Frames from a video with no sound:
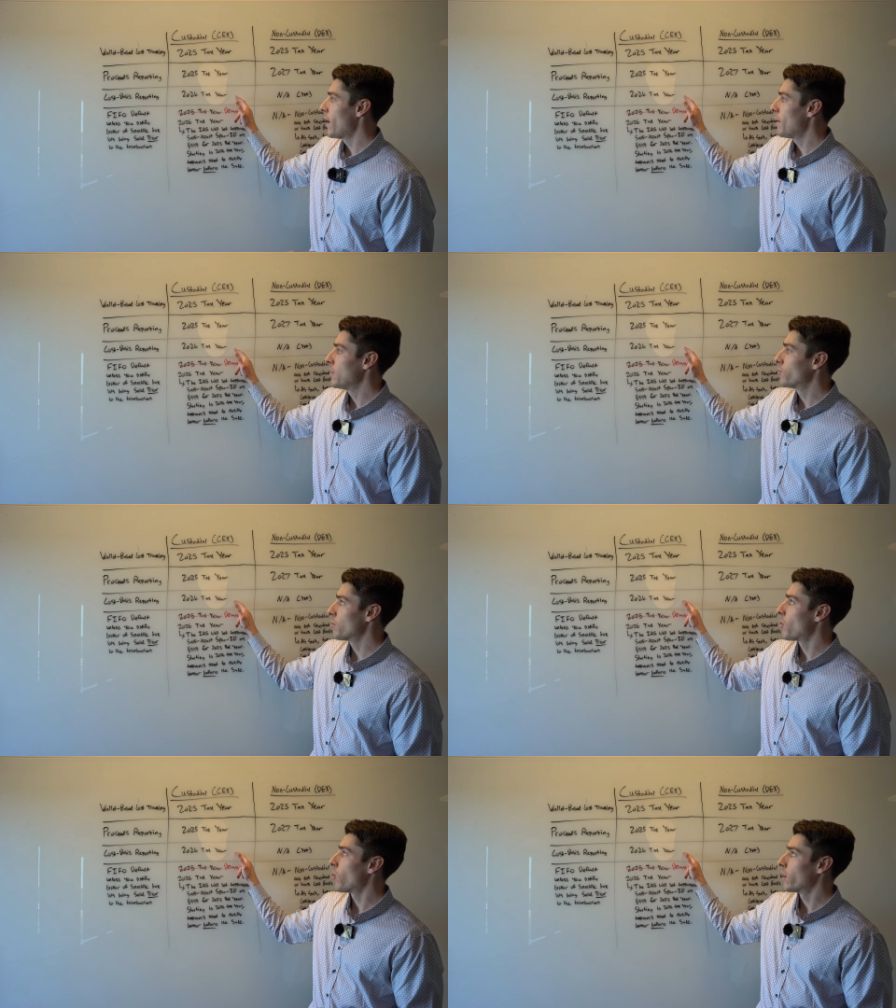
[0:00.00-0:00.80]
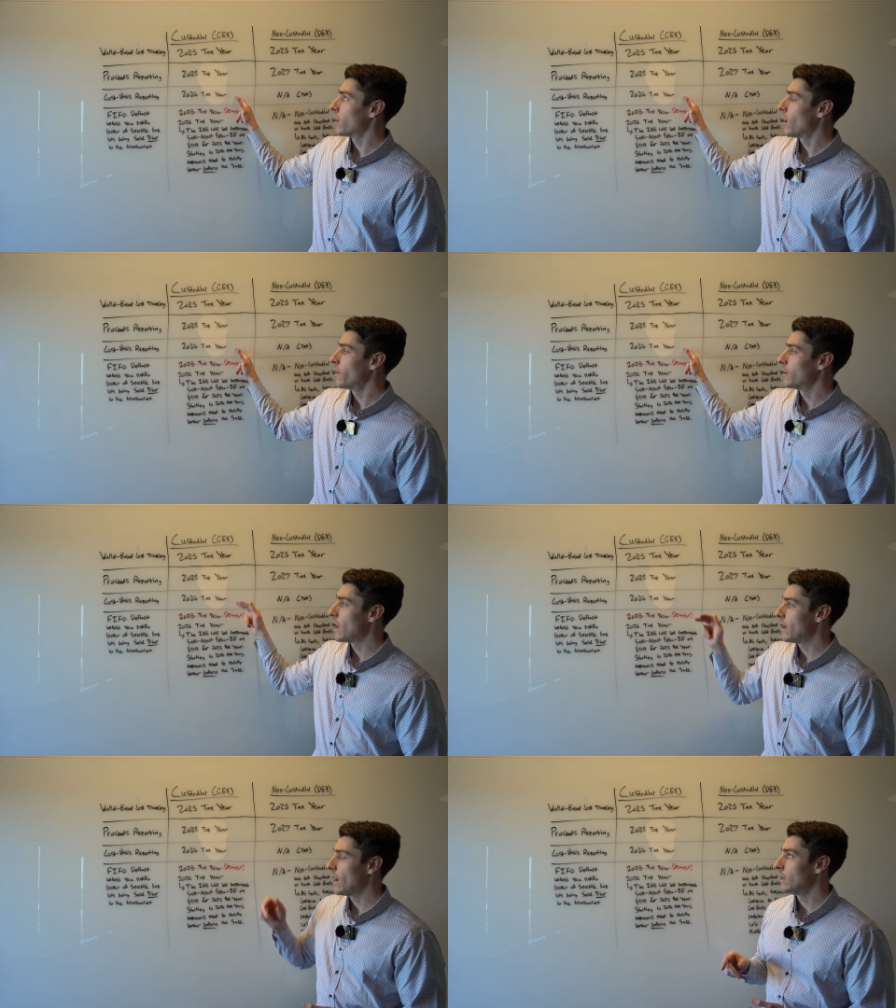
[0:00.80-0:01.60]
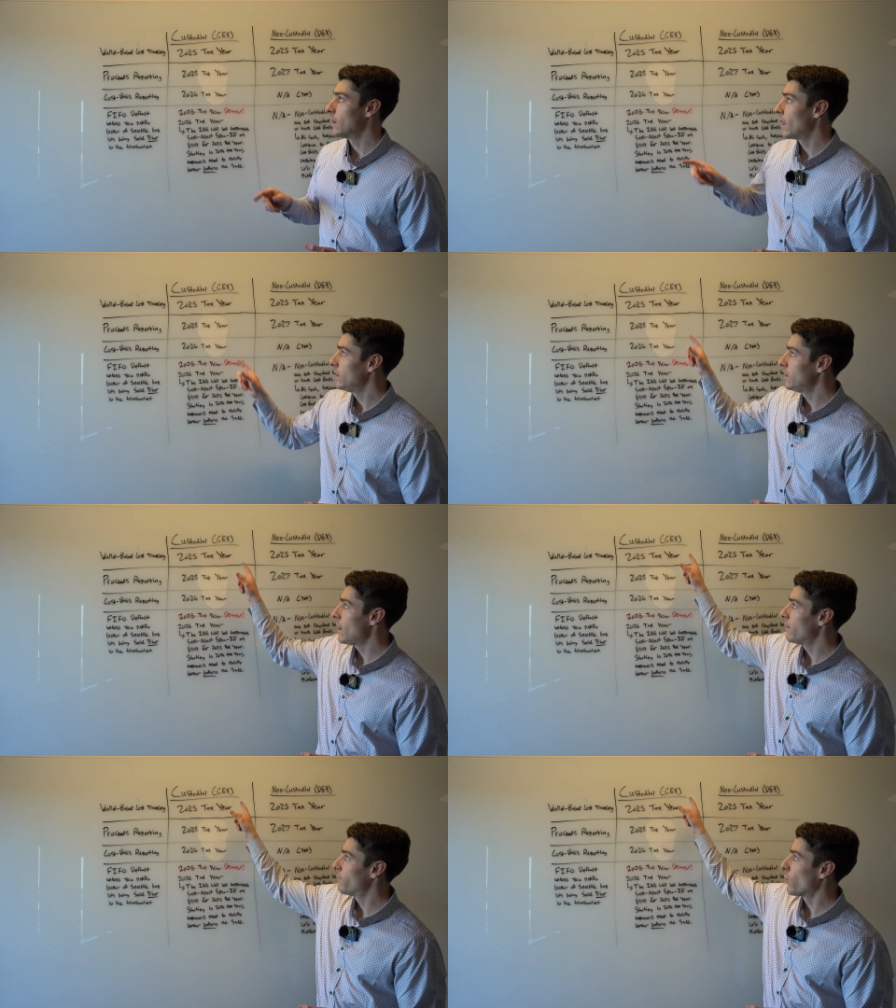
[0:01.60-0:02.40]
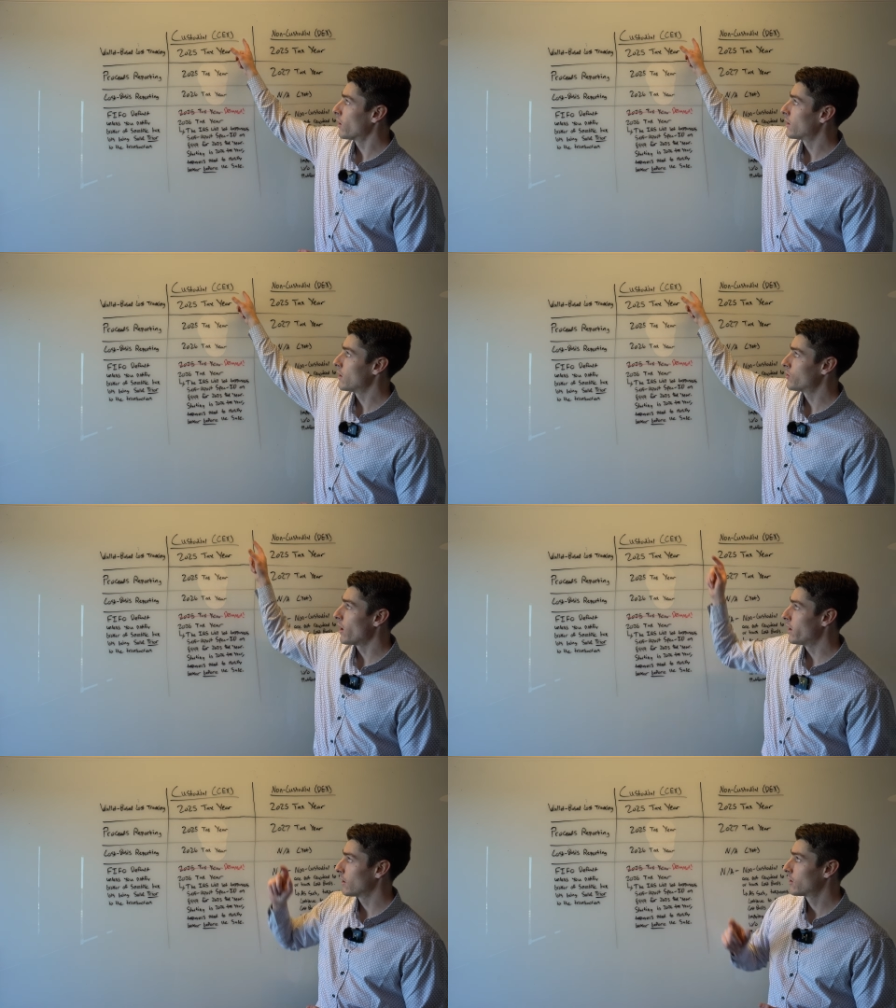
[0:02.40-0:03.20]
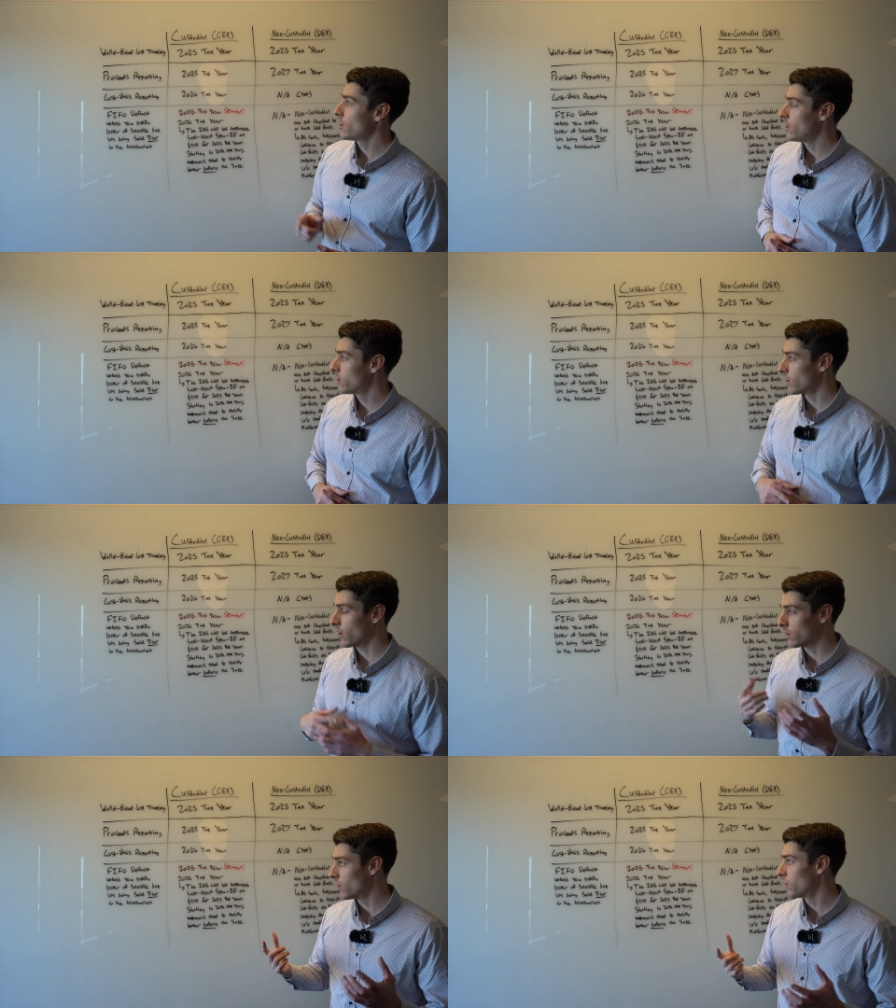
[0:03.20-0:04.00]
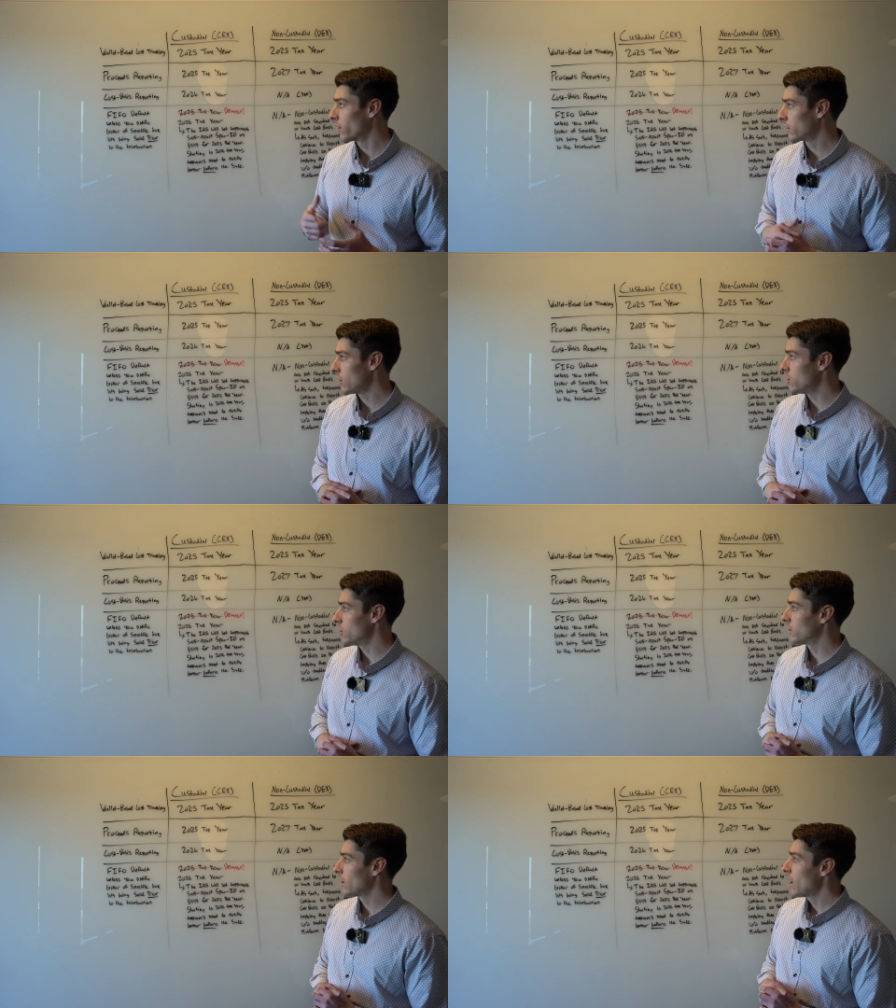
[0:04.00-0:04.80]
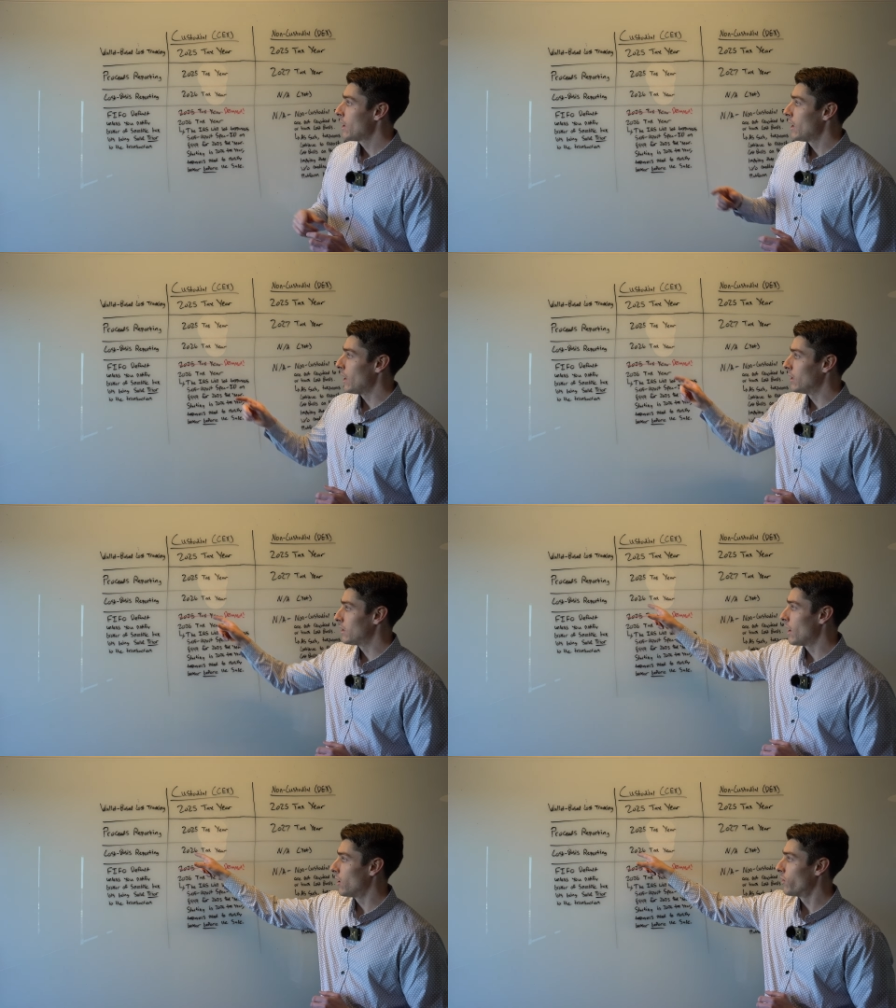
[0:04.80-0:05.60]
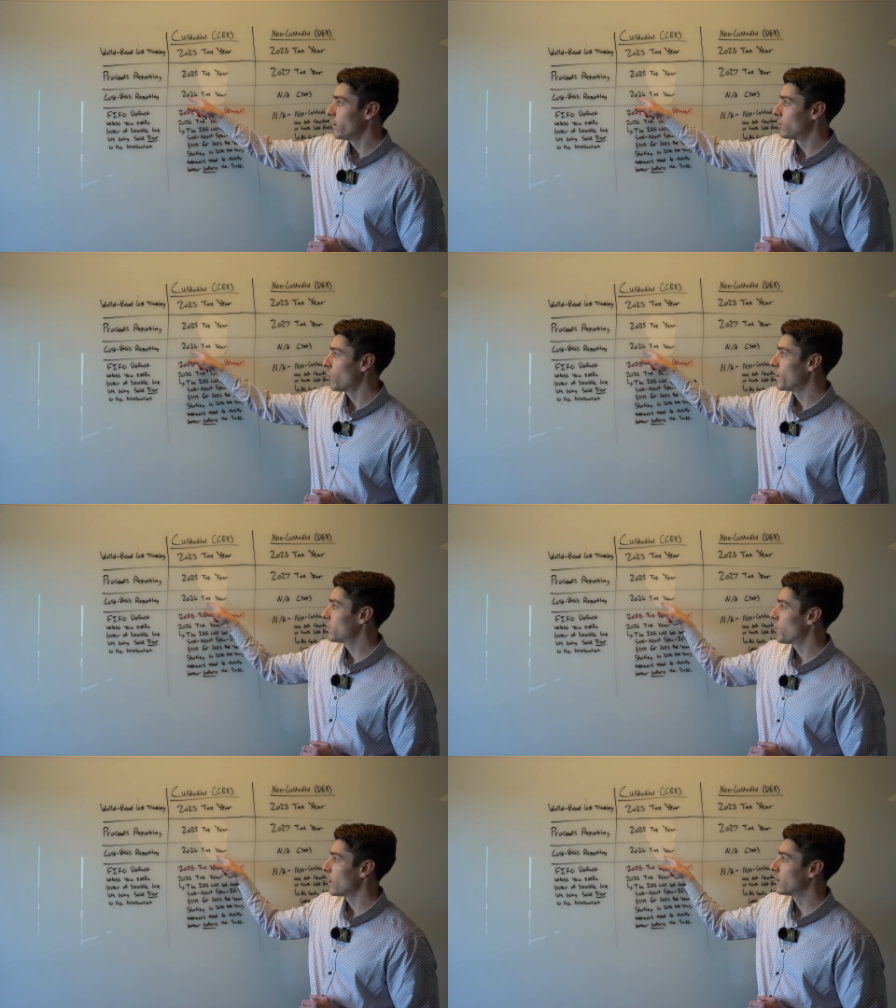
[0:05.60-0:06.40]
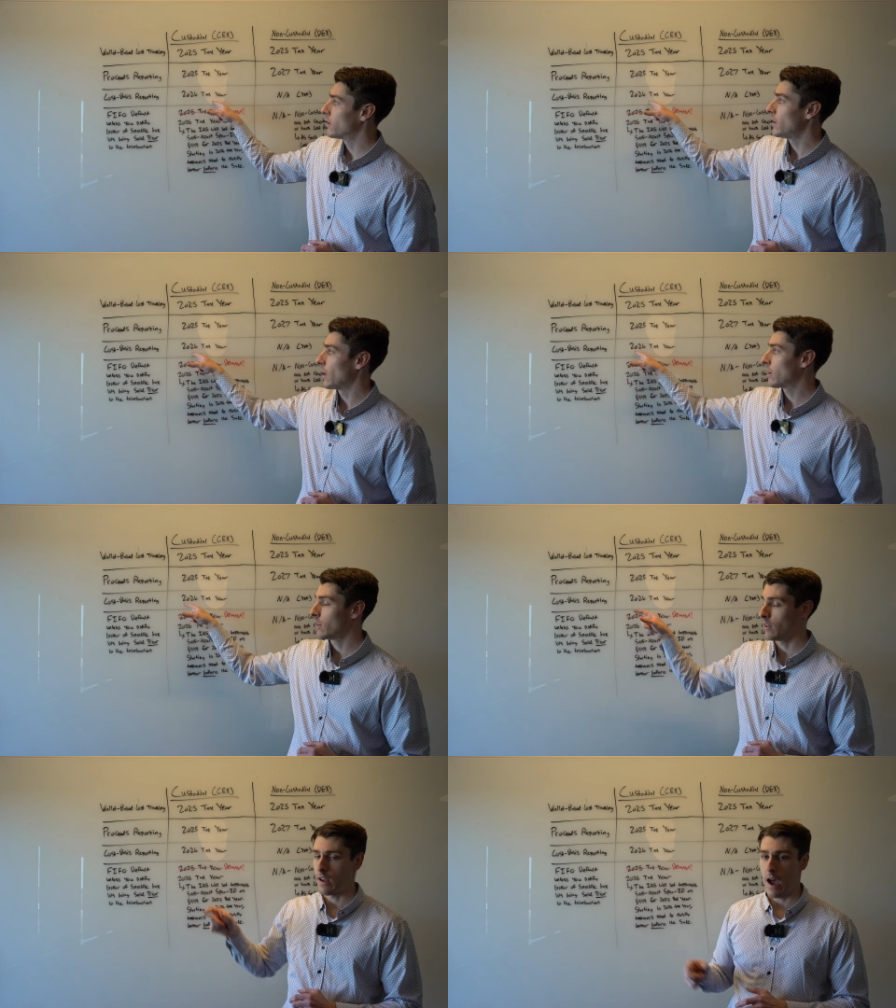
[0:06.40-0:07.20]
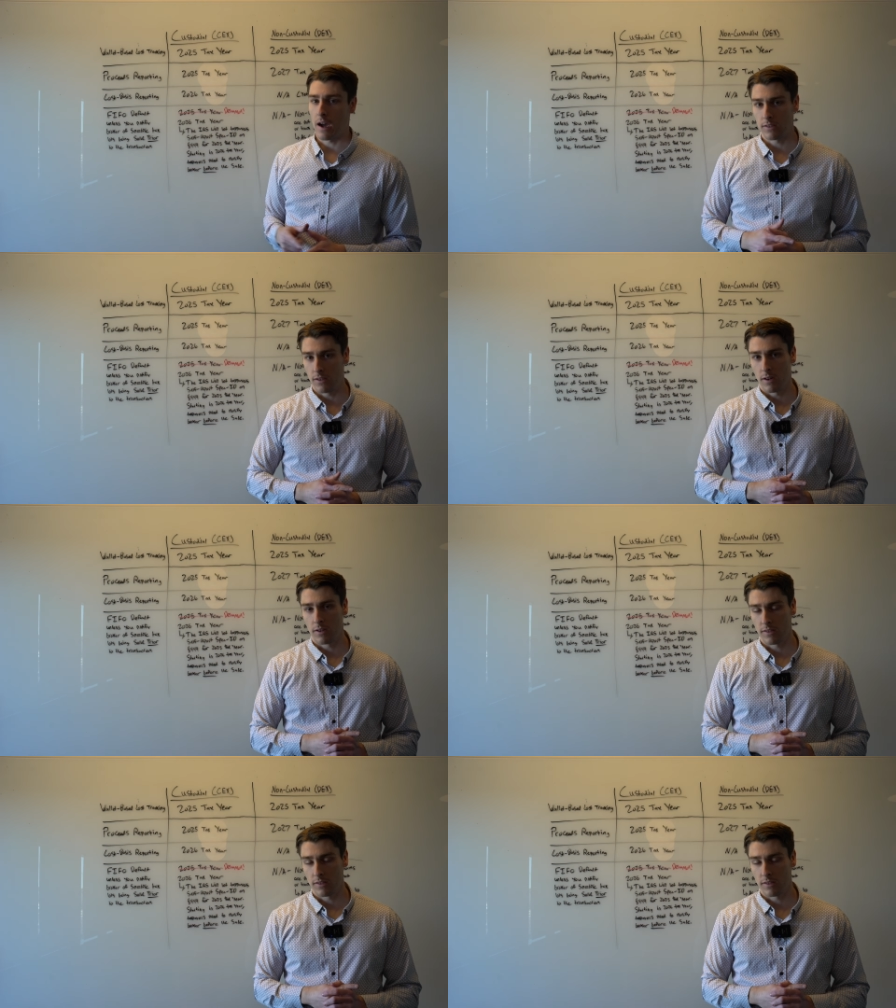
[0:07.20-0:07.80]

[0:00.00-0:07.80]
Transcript: not be reported on the 1099 DA for centralized exchanges or custodial exchanges until the 2026 tax year.